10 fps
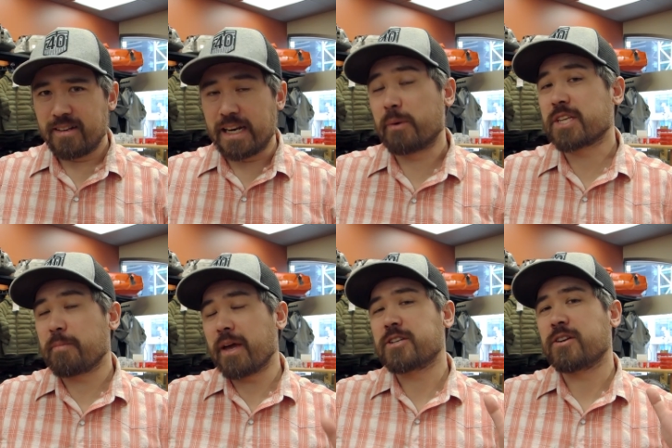Now, as I
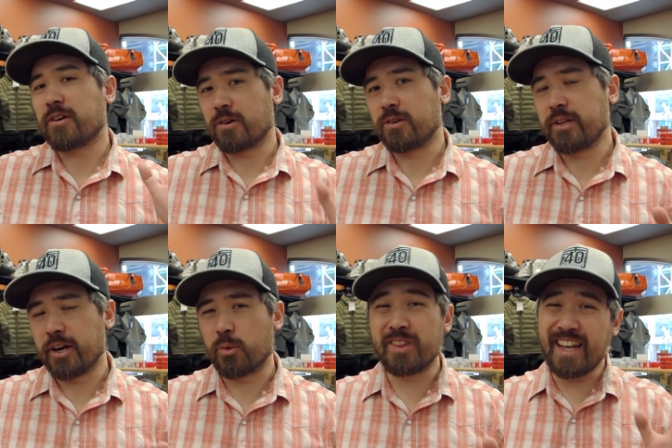mentioned
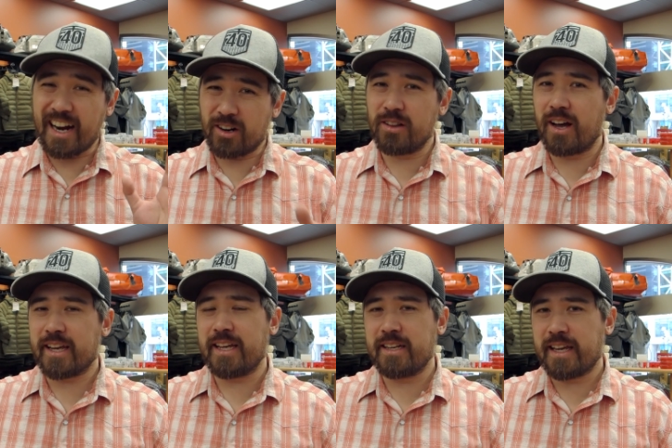earlier, with the airlock
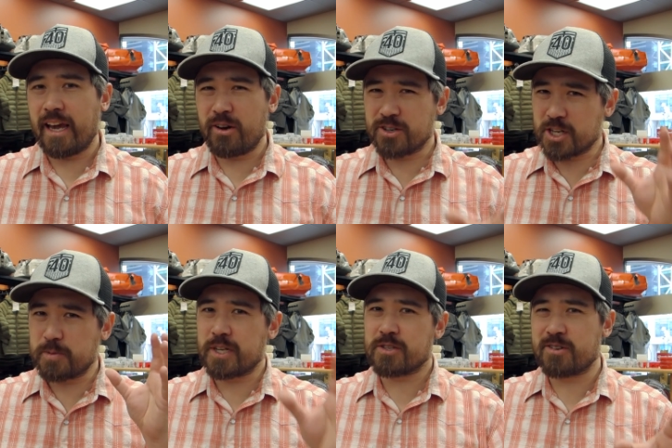indicators, just
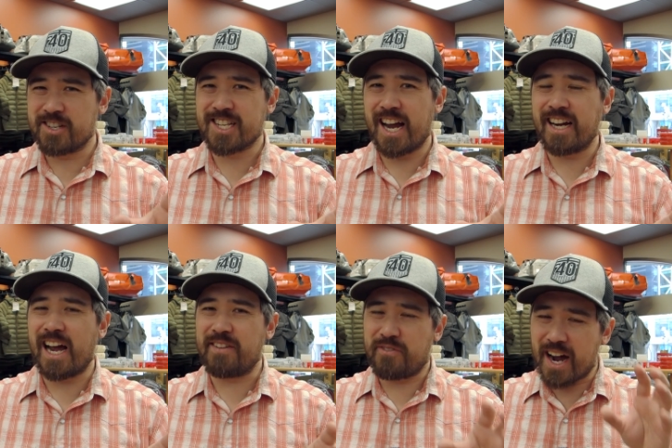because they're designed,
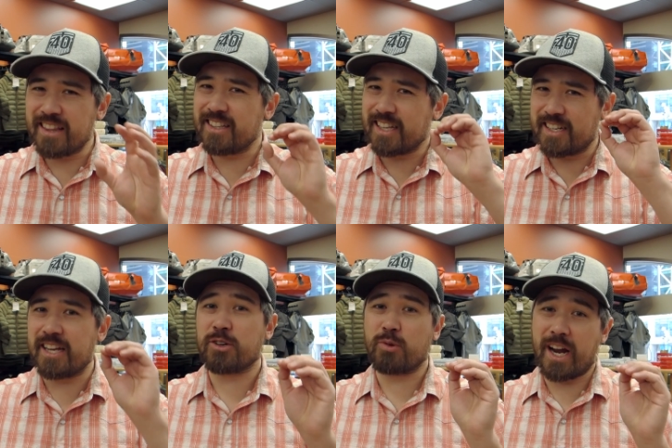I find that they
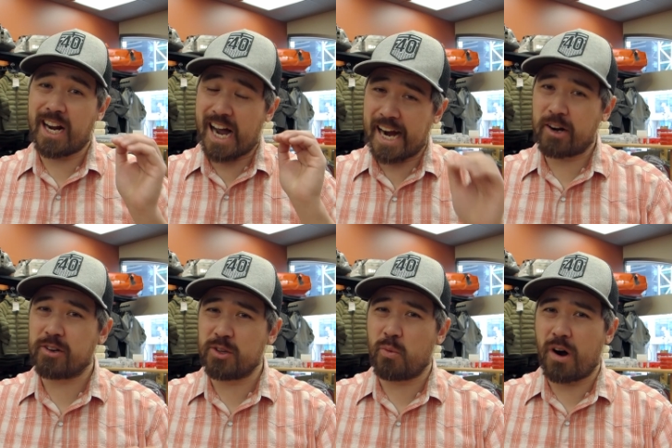tend to ride higher
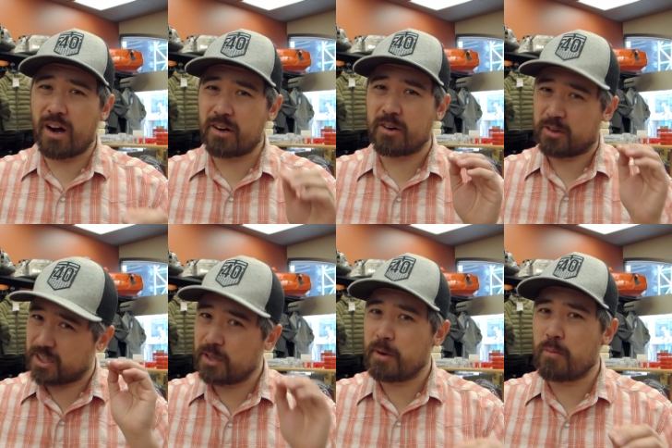in the water, or a
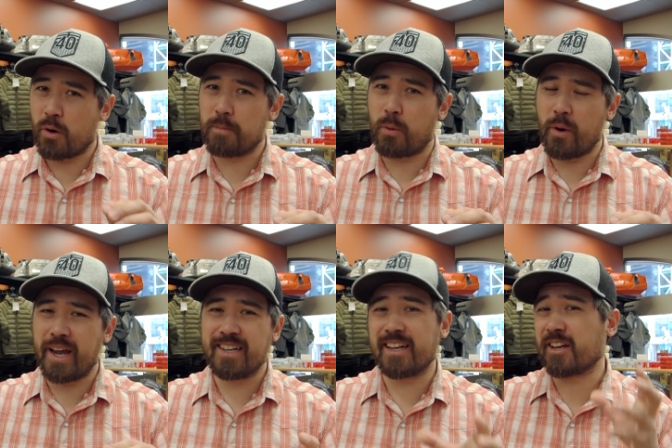little bit more
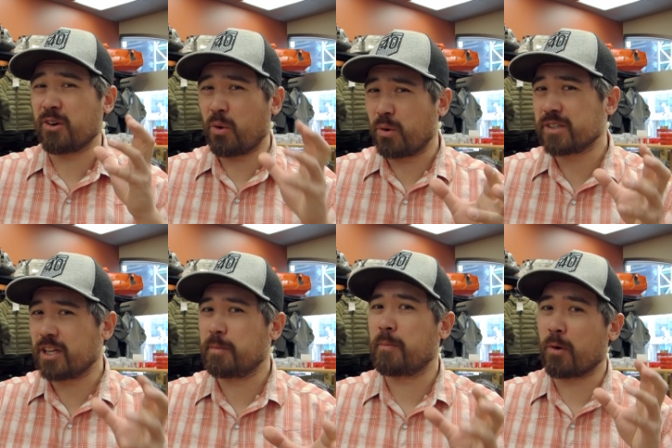buoyant, and can hold a
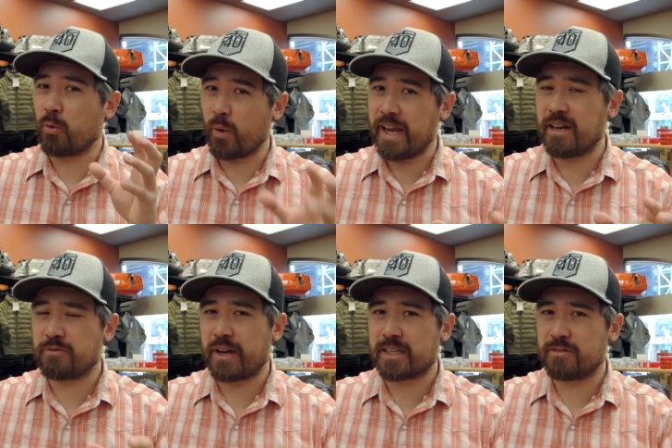little bit more weight
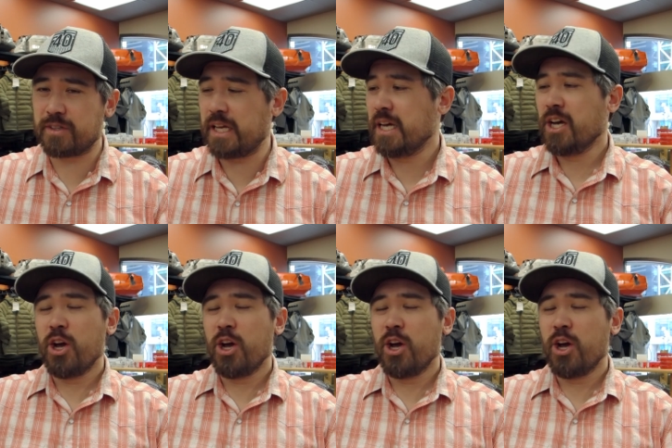effectively.